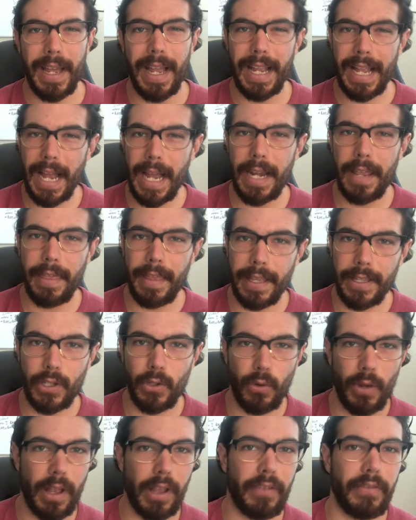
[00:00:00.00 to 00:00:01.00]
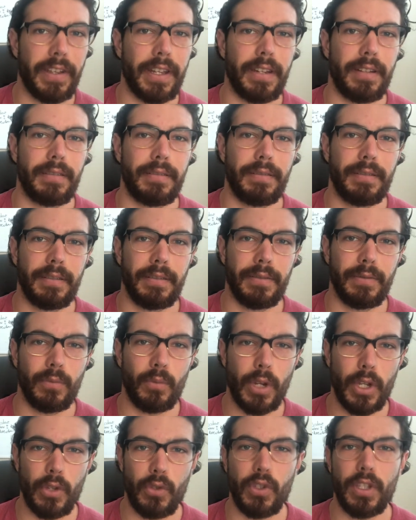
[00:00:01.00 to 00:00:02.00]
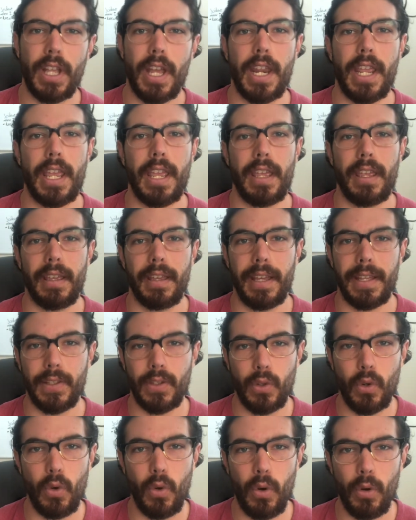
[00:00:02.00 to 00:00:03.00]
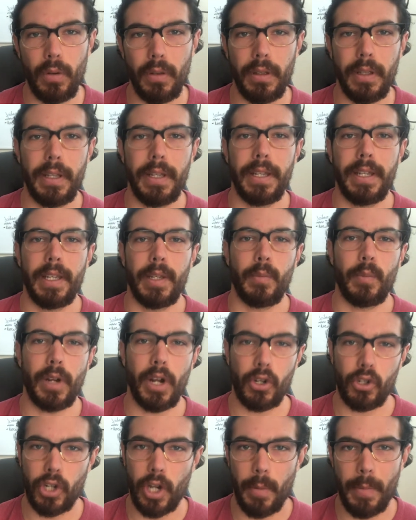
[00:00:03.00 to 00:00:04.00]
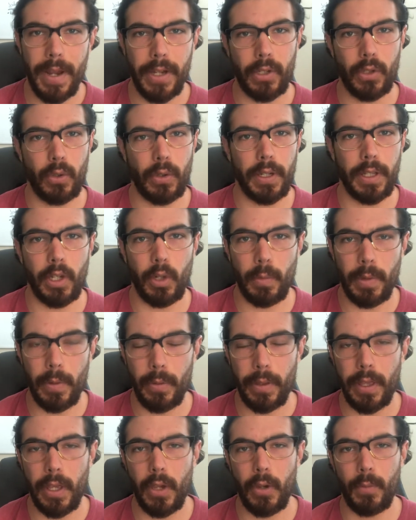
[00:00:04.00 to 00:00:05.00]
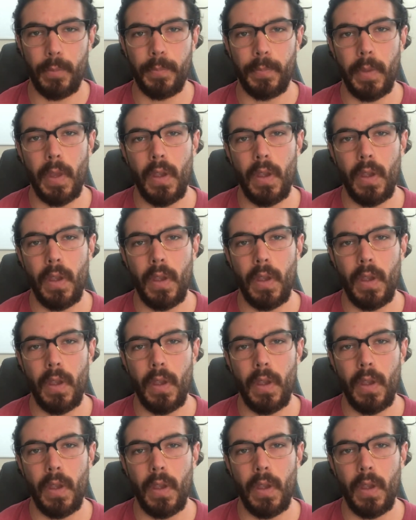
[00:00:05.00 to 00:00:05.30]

I kind of think it's irrelevant what you study at school, but I'll share my story a little bit with you.